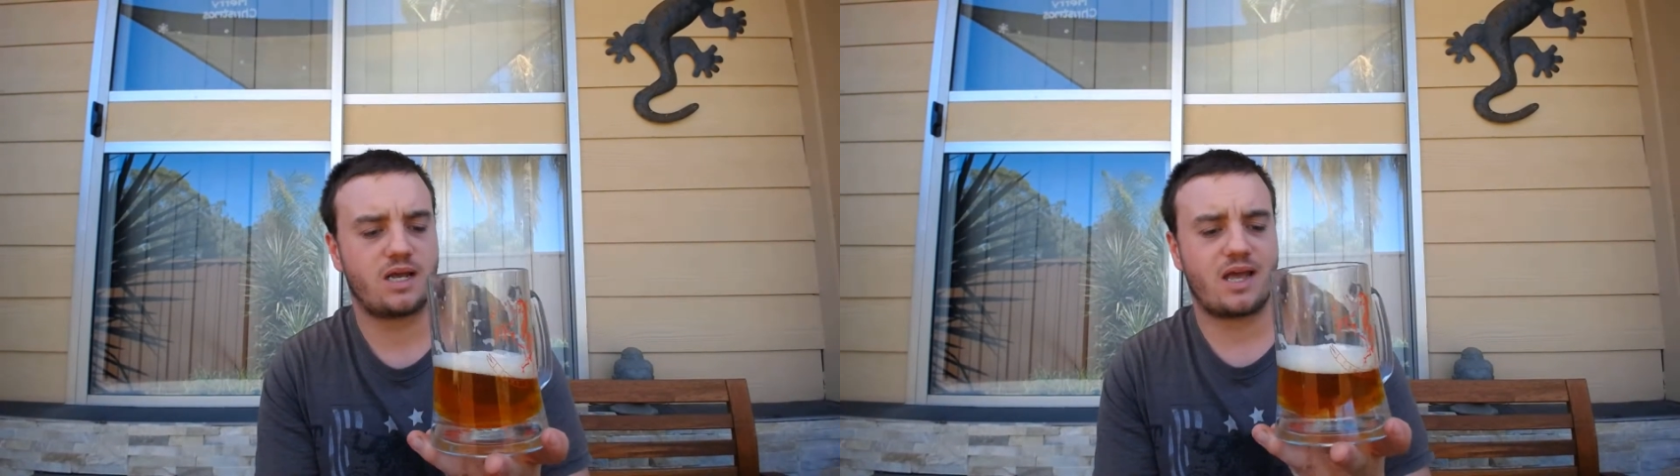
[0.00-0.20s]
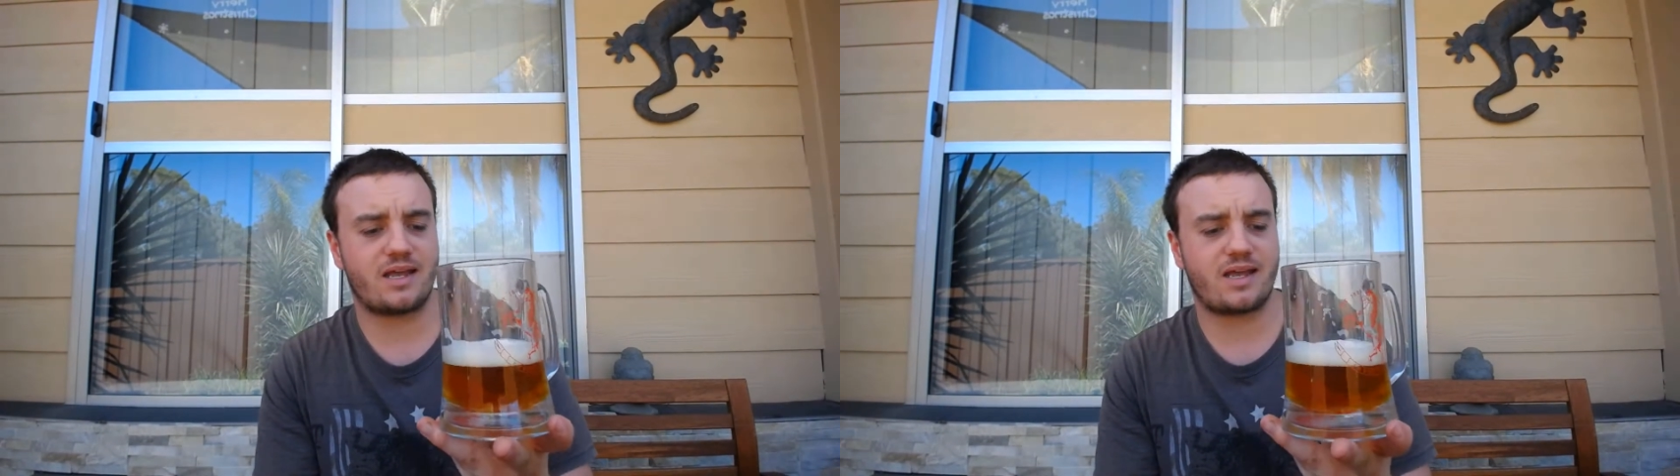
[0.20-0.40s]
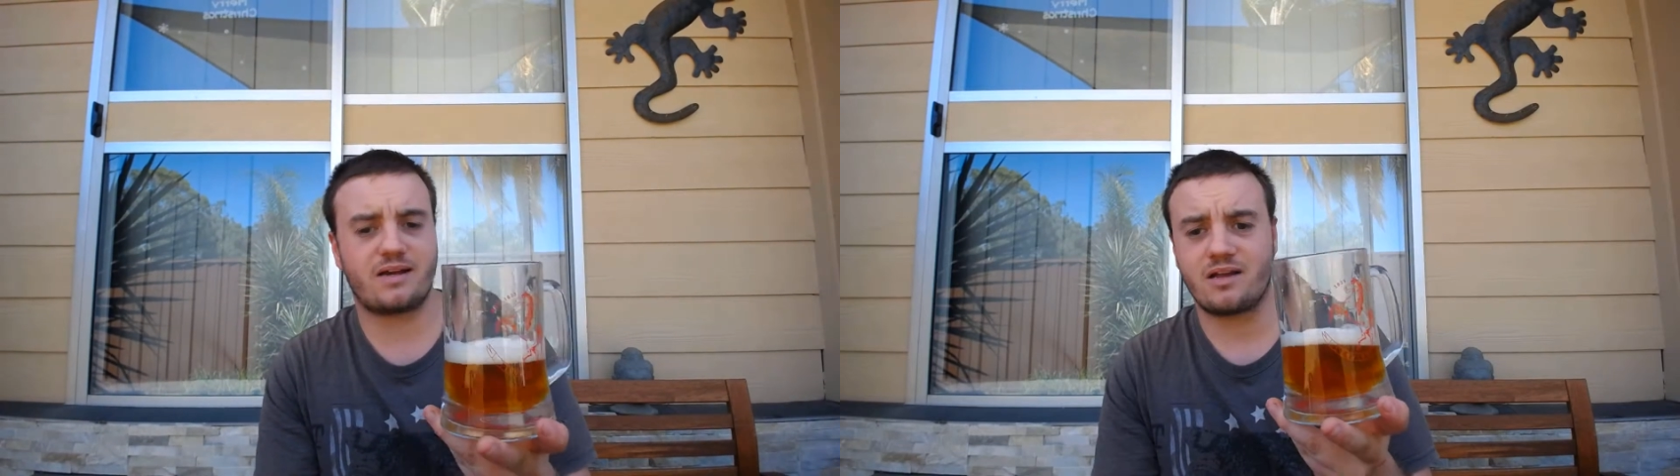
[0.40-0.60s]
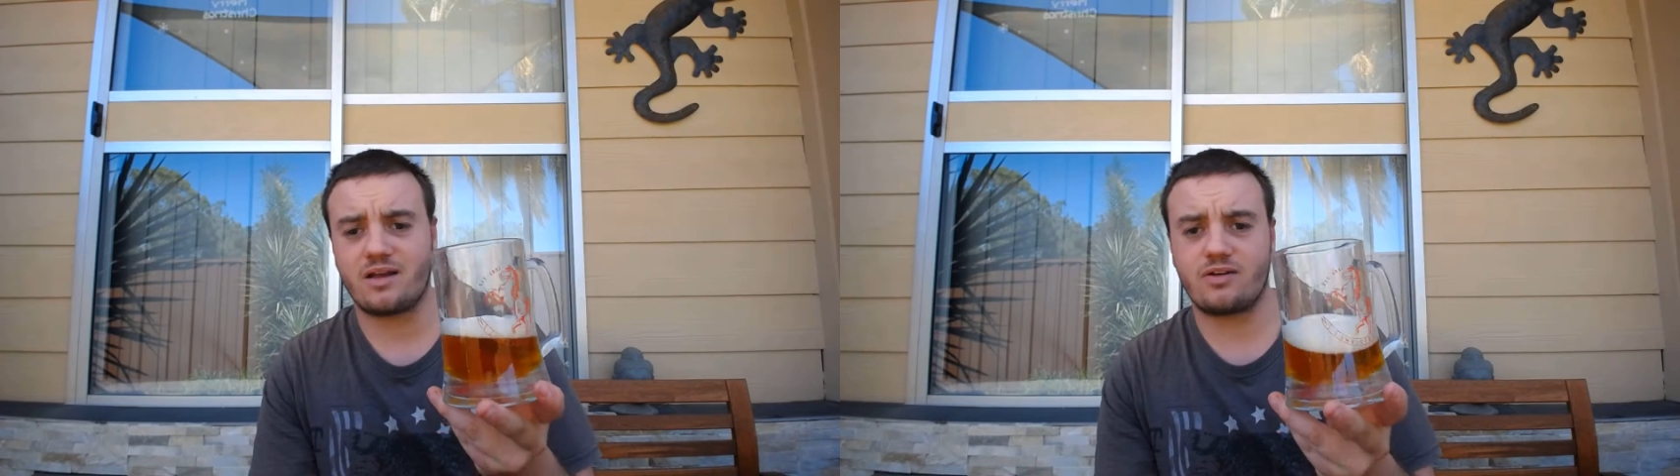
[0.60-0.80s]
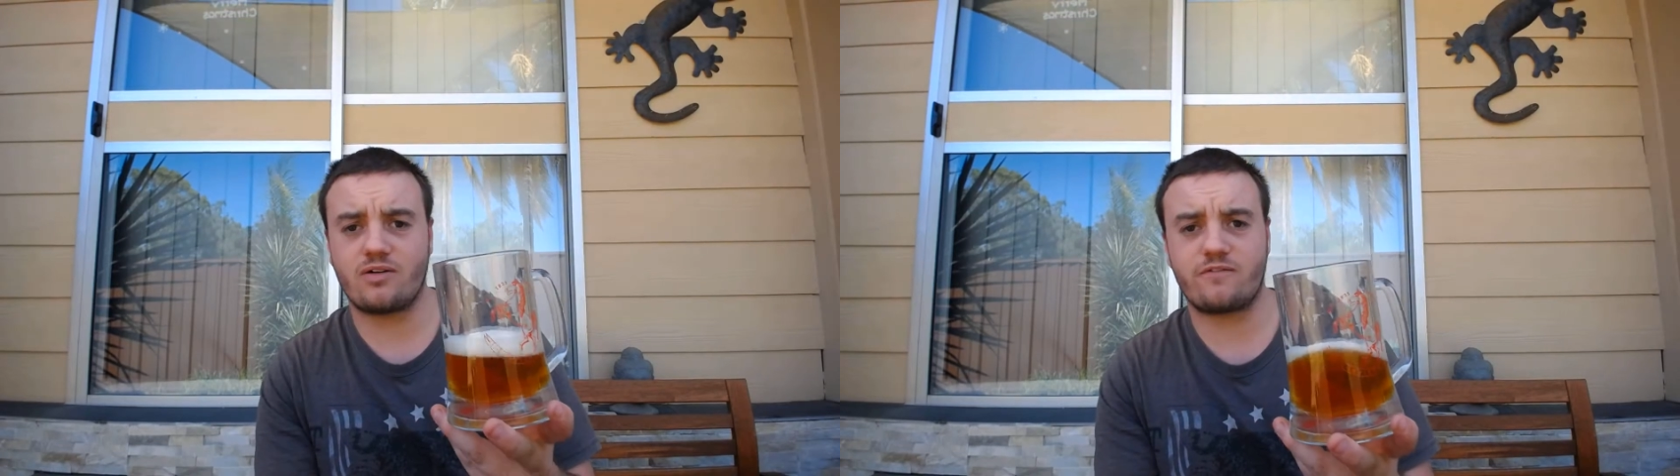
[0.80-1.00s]
again,
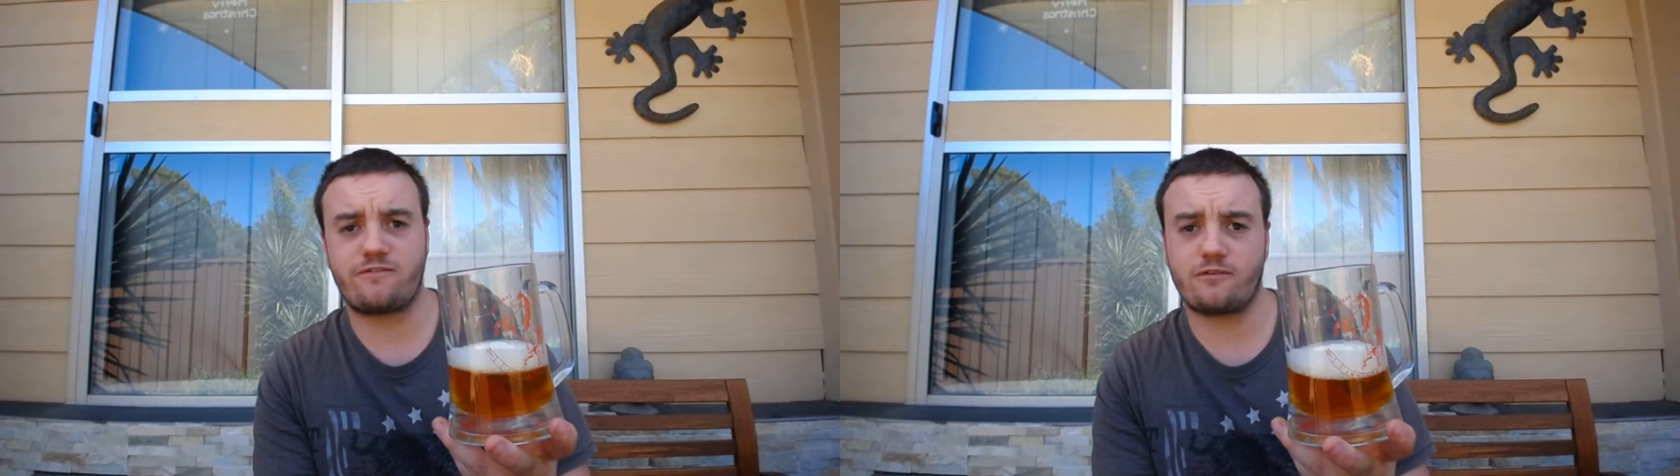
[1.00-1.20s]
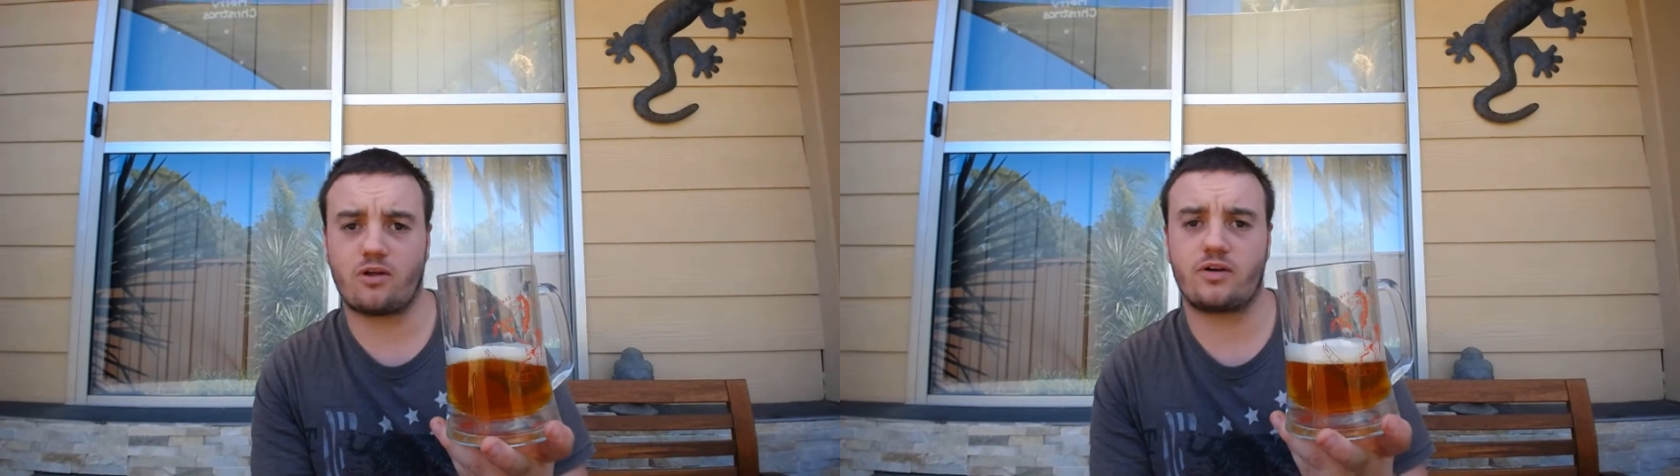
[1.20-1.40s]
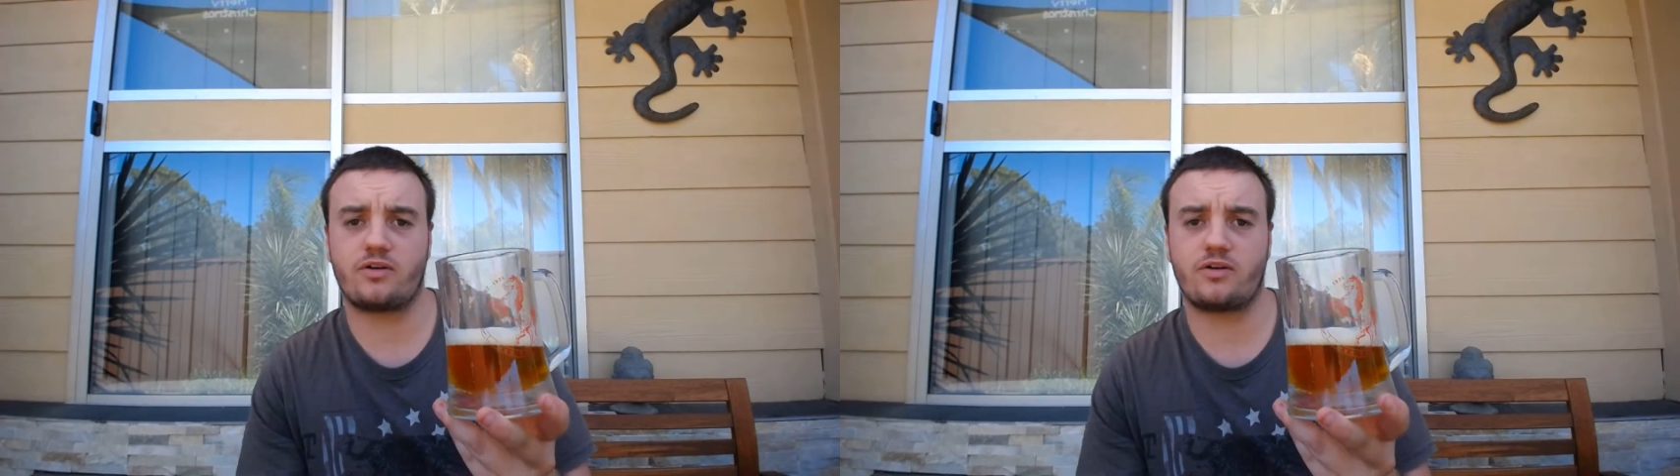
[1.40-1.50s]
not full on,